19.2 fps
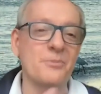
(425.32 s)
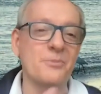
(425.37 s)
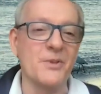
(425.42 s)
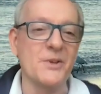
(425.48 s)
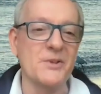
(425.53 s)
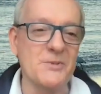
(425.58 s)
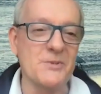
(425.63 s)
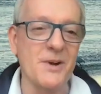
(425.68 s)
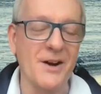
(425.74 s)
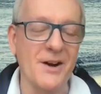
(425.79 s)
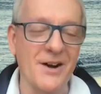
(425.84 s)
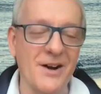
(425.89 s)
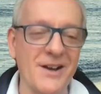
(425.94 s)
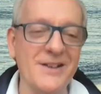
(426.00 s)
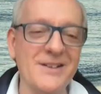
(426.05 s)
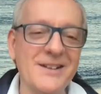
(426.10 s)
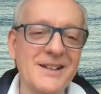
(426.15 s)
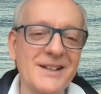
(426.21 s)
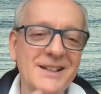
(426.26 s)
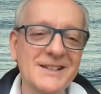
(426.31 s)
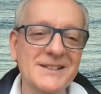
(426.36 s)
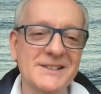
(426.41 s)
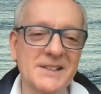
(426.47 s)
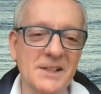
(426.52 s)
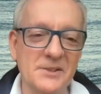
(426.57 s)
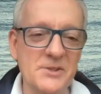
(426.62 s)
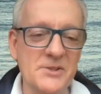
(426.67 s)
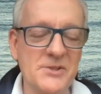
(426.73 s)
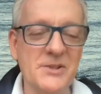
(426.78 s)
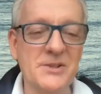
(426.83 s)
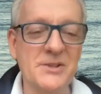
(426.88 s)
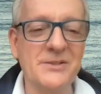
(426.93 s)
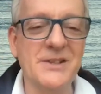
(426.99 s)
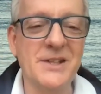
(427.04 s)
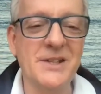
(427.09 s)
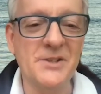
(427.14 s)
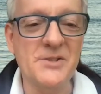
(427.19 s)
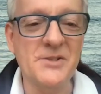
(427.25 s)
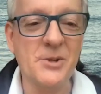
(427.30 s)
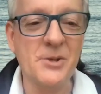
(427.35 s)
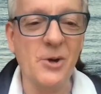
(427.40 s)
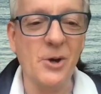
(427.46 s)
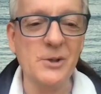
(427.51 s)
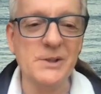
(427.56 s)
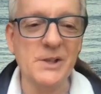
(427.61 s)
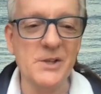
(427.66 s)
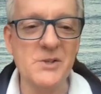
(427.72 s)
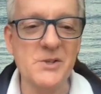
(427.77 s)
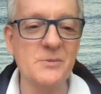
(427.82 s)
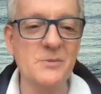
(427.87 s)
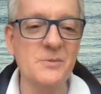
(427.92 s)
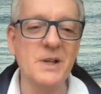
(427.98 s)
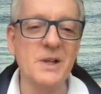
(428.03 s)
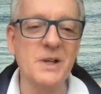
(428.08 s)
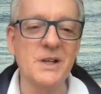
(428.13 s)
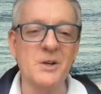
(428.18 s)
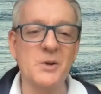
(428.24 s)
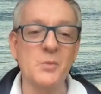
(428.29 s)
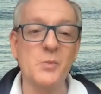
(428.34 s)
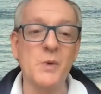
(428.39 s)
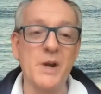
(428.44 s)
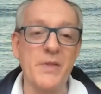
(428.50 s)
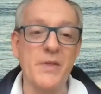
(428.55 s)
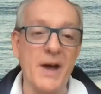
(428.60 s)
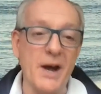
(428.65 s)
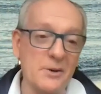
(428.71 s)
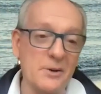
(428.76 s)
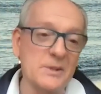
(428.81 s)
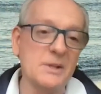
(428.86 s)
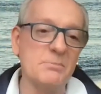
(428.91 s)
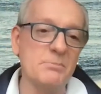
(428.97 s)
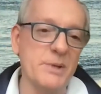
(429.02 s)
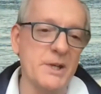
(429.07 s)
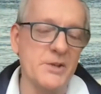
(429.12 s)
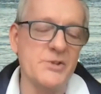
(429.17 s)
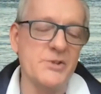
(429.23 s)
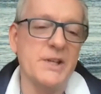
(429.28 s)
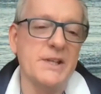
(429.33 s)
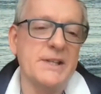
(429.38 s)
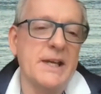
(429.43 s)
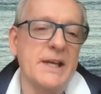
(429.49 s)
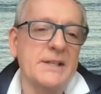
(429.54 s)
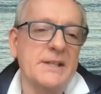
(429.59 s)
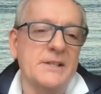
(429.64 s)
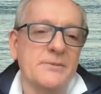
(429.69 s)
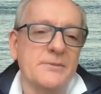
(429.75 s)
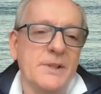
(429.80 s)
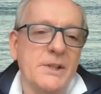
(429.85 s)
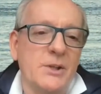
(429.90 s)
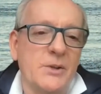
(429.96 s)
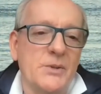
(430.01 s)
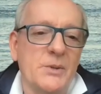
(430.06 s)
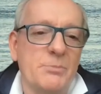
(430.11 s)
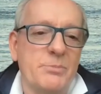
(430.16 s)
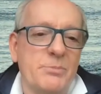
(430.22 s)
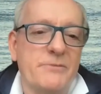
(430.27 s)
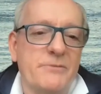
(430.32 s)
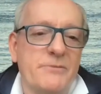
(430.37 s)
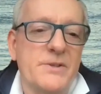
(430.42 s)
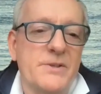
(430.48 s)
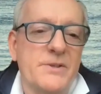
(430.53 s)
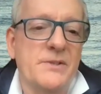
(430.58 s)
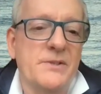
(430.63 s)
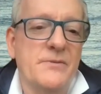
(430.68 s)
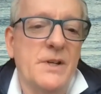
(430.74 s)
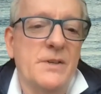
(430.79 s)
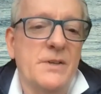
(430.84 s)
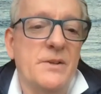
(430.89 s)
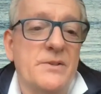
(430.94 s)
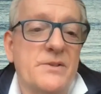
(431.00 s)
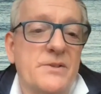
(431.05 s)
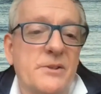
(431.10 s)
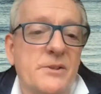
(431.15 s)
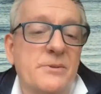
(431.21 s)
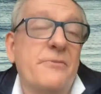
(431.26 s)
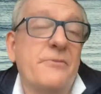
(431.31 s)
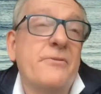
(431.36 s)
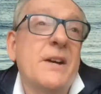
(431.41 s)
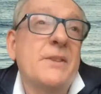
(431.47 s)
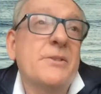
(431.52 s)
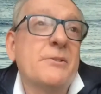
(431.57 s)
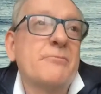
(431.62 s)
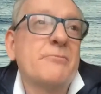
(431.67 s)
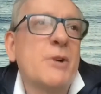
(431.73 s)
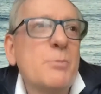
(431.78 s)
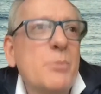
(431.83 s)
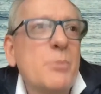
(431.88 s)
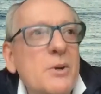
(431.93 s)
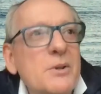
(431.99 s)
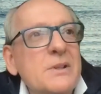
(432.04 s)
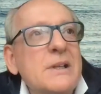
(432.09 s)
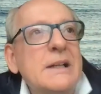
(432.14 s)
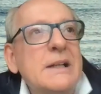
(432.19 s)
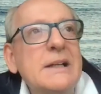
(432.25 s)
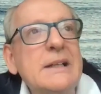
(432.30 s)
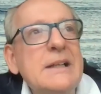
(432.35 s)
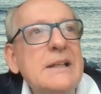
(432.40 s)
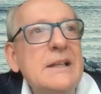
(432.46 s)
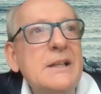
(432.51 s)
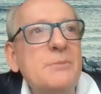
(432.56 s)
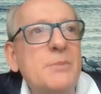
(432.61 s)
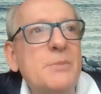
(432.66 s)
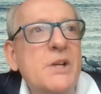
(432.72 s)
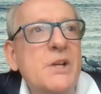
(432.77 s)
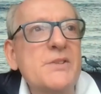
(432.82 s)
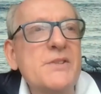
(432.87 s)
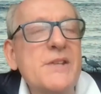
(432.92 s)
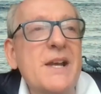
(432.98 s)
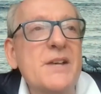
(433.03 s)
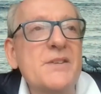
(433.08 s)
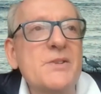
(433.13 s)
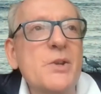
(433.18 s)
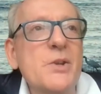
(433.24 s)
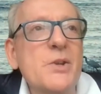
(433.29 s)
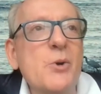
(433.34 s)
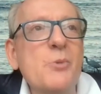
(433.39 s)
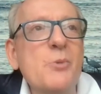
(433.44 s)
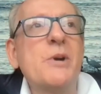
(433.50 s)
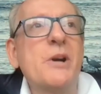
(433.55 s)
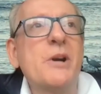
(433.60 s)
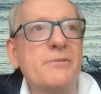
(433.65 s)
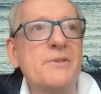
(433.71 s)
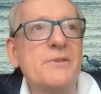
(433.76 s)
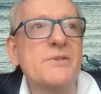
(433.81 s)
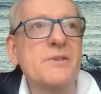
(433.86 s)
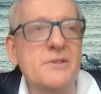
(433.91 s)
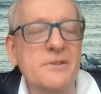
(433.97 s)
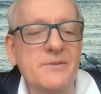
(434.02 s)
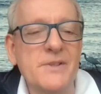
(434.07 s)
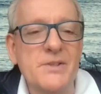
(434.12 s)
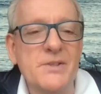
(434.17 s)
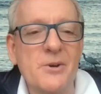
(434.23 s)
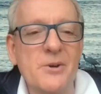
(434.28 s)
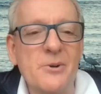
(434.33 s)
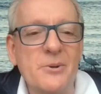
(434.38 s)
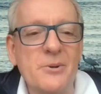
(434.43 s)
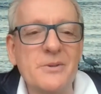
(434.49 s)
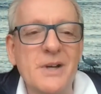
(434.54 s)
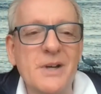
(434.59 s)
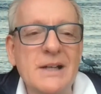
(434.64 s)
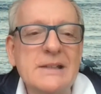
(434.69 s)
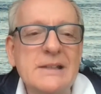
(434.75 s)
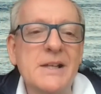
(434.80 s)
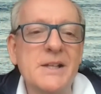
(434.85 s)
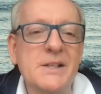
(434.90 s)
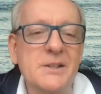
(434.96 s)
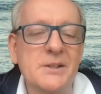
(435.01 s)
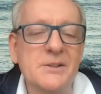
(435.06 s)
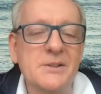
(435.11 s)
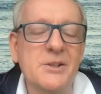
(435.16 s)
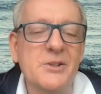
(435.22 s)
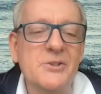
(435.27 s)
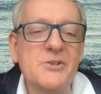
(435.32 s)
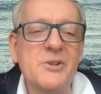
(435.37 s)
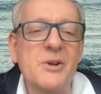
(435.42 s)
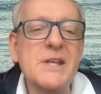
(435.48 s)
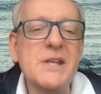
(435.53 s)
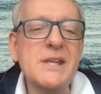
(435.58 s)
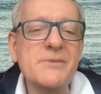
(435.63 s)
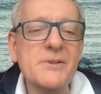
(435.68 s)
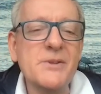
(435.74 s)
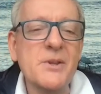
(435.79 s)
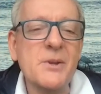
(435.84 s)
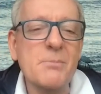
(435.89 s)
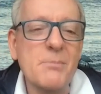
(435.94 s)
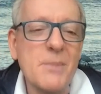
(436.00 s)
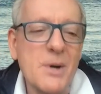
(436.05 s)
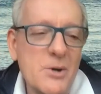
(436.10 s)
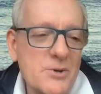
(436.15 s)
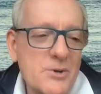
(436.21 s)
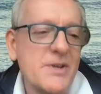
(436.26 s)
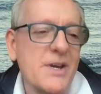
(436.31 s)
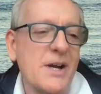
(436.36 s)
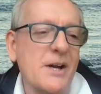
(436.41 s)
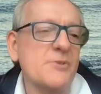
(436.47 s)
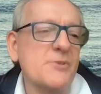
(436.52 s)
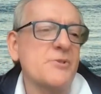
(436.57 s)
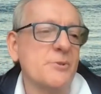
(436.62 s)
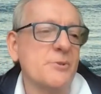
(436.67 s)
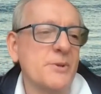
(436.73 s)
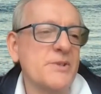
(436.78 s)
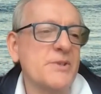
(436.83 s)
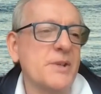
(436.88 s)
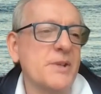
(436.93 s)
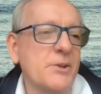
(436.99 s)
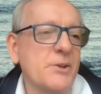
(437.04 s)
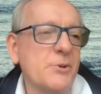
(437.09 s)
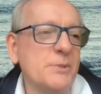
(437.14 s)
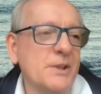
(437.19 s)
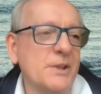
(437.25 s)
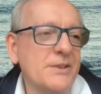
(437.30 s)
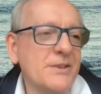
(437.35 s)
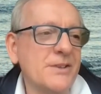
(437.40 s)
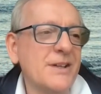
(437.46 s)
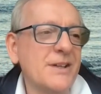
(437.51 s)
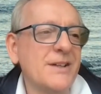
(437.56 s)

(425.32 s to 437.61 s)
this guy send his kids to college without impinging negatively on the preferences of others? So in fact, the robot, because it has no preferences of its own, unlike so even the most altruistic human